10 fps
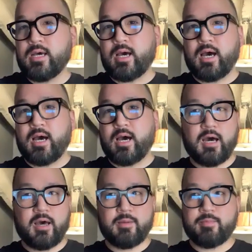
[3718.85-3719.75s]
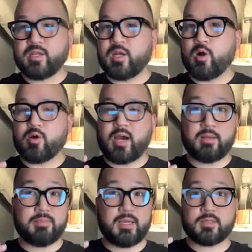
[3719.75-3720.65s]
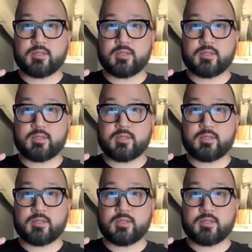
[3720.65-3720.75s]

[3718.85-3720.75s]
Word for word: uh, you know, kind of meets